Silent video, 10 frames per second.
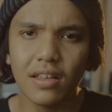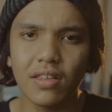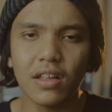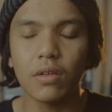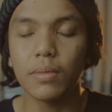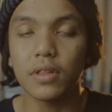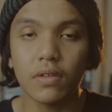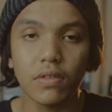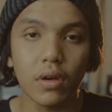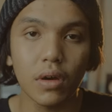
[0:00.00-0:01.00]

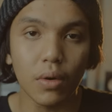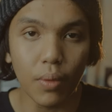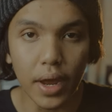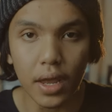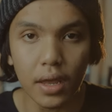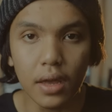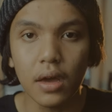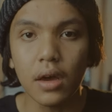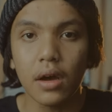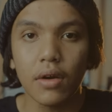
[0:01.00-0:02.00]
centimeters away
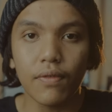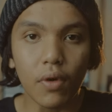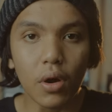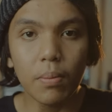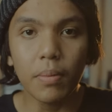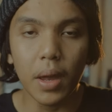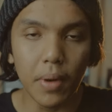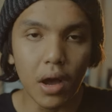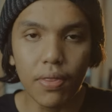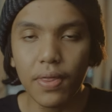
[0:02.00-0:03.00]
from my
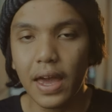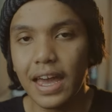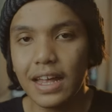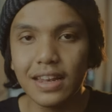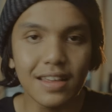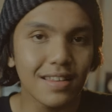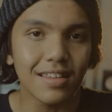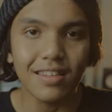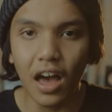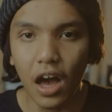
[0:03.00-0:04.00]
mouth, and this
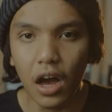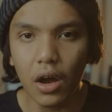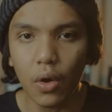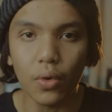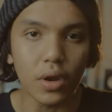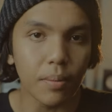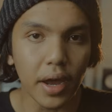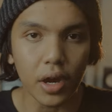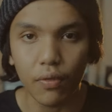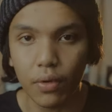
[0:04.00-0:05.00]
is how the
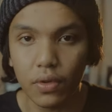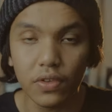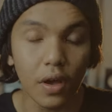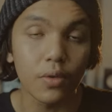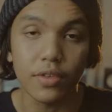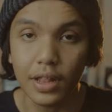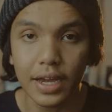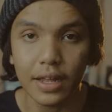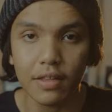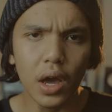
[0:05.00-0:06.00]
microphone sounds
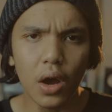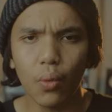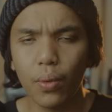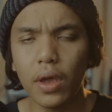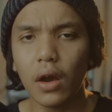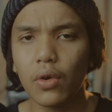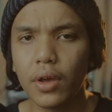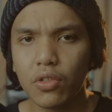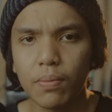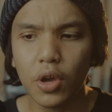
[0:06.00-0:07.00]
like. Now we are
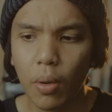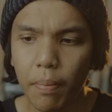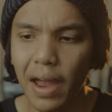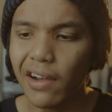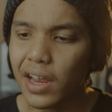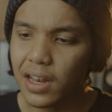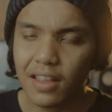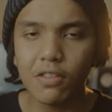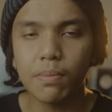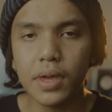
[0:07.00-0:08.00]
going to be comparing
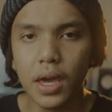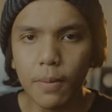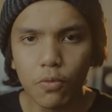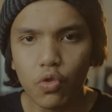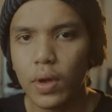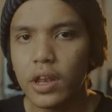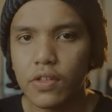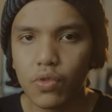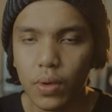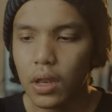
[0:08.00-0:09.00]
this
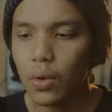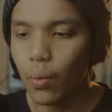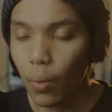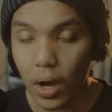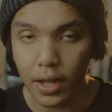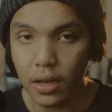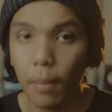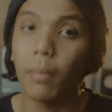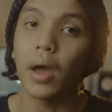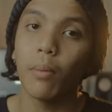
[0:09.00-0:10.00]

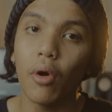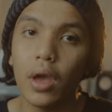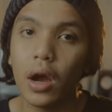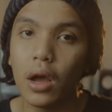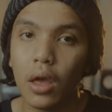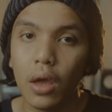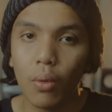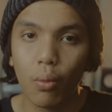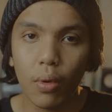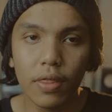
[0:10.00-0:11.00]
BM2021 by Boya
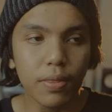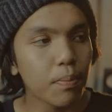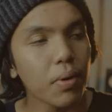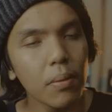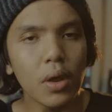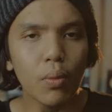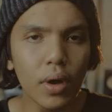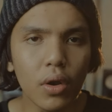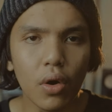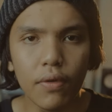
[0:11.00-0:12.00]
with probably
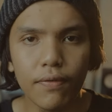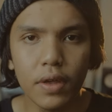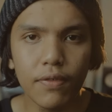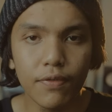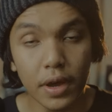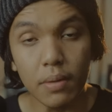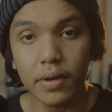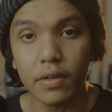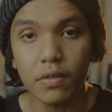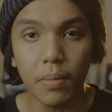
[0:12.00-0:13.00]
one of the
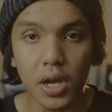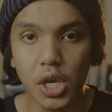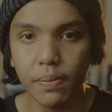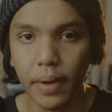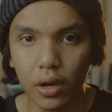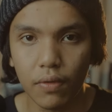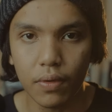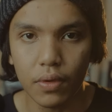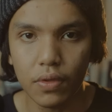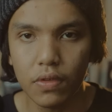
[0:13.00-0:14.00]
famous budget
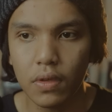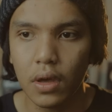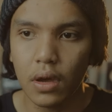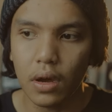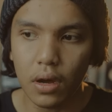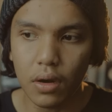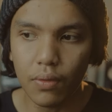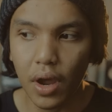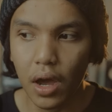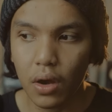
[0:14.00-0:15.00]
microphones
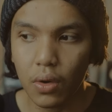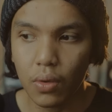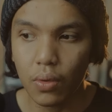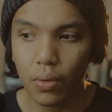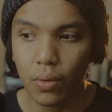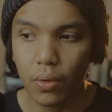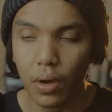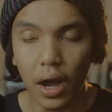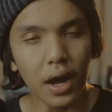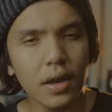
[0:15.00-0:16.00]
around
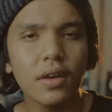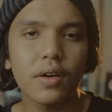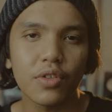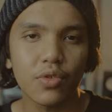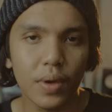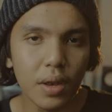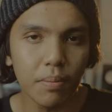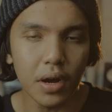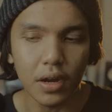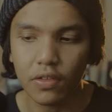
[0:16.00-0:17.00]
under
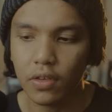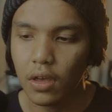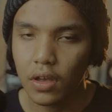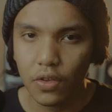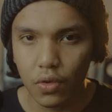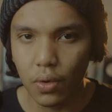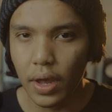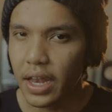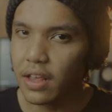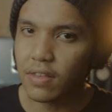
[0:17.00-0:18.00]
$20. So
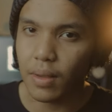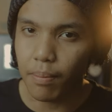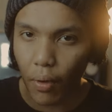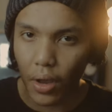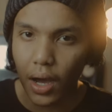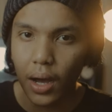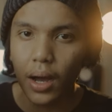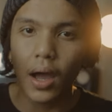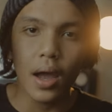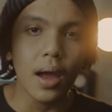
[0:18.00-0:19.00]
it is the
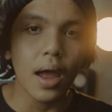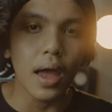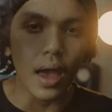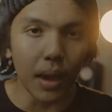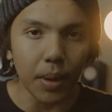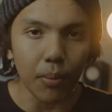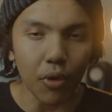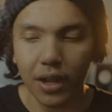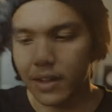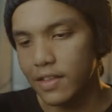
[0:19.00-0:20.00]
Boya
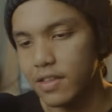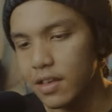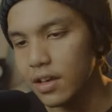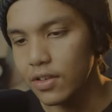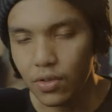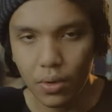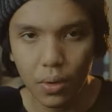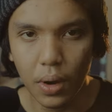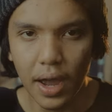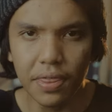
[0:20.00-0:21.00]
MM1.
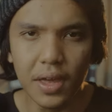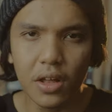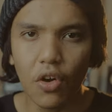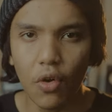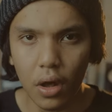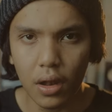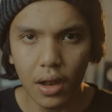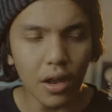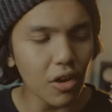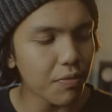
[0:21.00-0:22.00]
So I think a
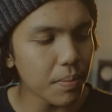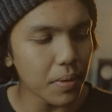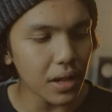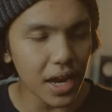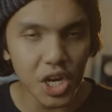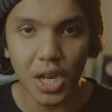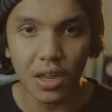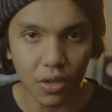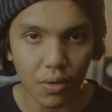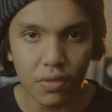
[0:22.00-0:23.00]
lot of people actually
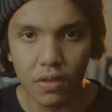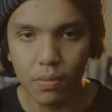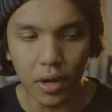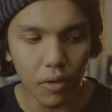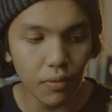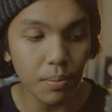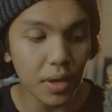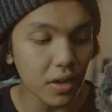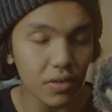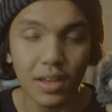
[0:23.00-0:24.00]
use this microphone
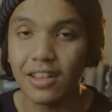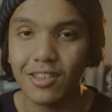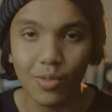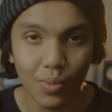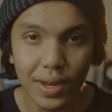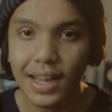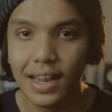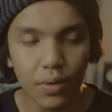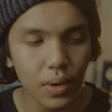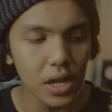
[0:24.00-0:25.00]
because it's
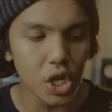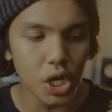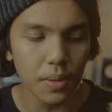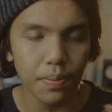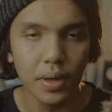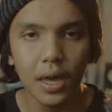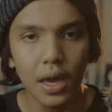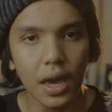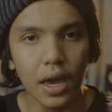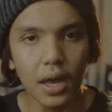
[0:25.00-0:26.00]
really, really cheap
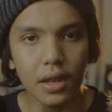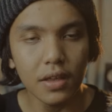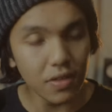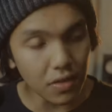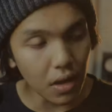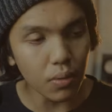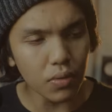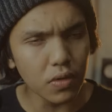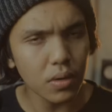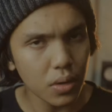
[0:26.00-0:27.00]
and it
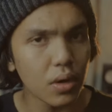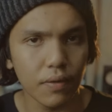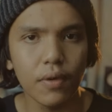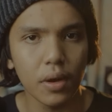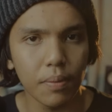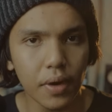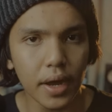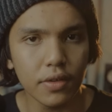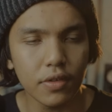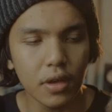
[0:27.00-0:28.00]
sounds good for the
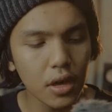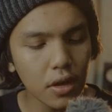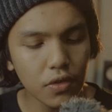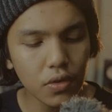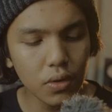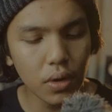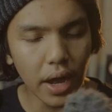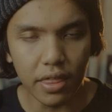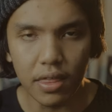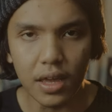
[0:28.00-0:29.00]
price. So
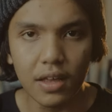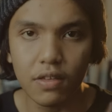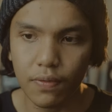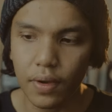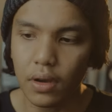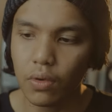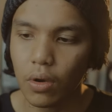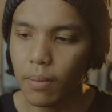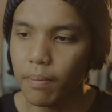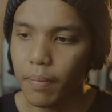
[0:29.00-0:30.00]
I think it's fair to
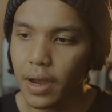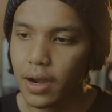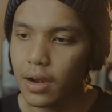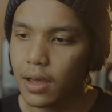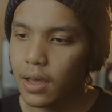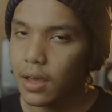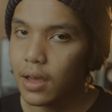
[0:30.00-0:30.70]
compare